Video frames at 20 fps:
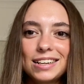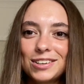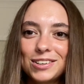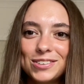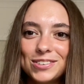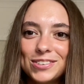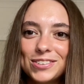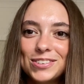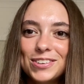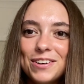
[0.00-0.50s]

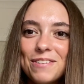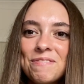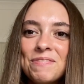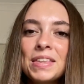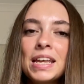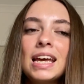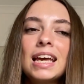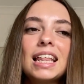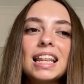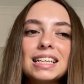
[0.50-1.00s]
cool.
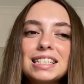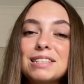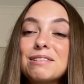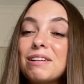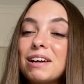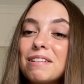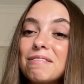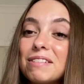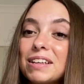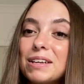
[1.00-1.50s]
That's the one
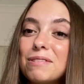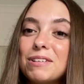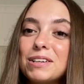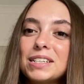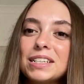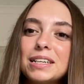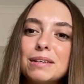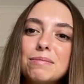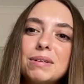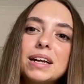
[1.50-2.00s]
I really
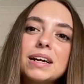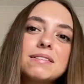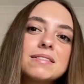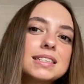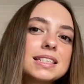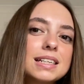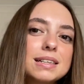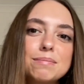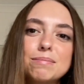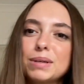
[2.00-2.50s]
wanted, but it was
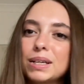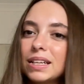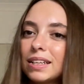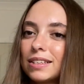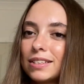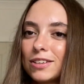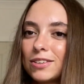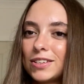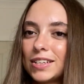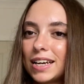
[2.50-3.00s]
completely
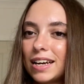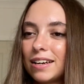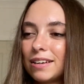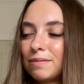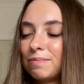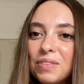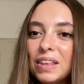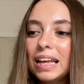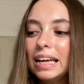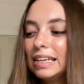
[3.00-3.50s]
sold out.
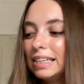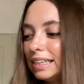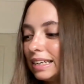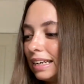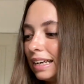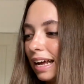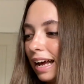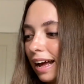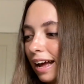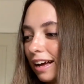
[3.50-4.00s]
They did
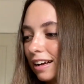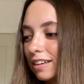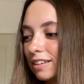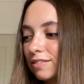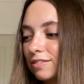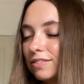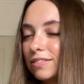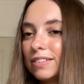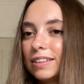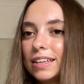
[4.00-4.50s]

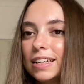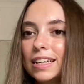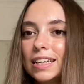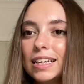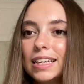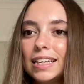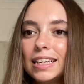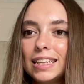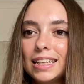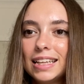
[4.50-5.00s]
have
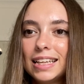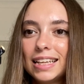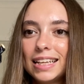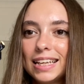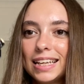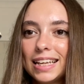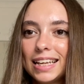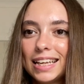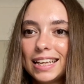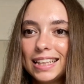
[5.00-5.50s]

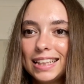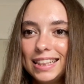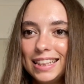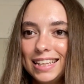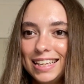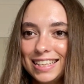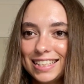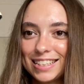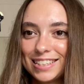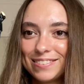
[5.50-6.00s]

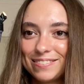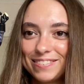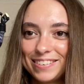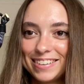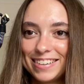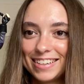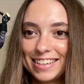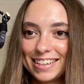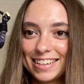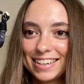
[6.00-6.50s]
this
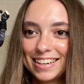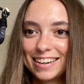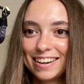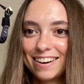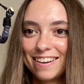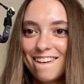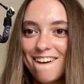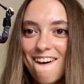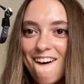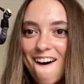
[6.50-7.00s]
one.
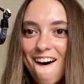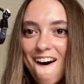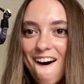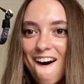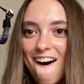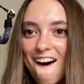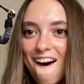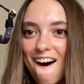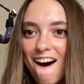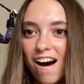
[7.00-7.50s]

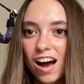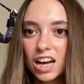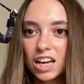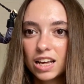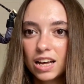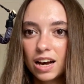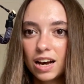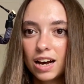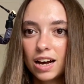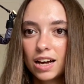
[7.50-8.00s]
Oh,
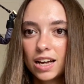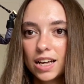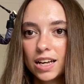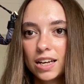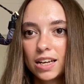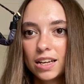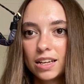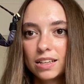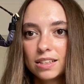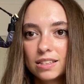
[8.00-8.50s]

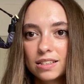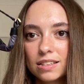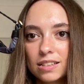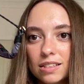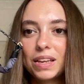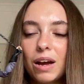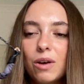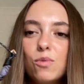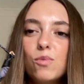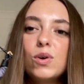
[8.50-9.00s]
guys.
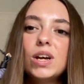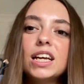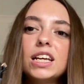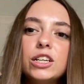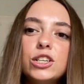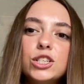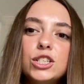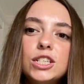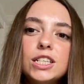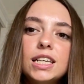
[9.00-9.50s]
I
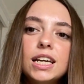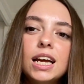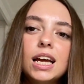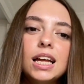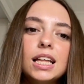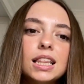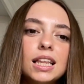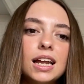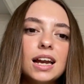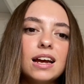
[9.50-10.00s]
wish
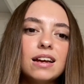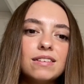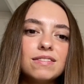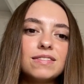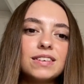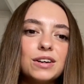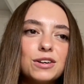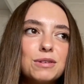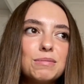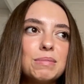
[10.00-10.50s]
that I
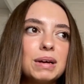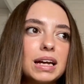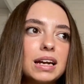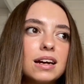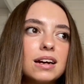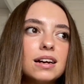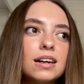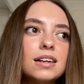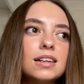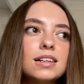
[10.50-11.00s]
felt
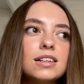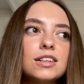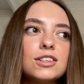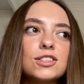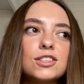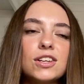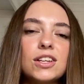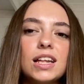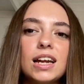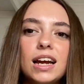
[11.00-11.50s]
better
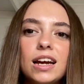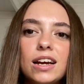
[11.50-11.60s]
so that I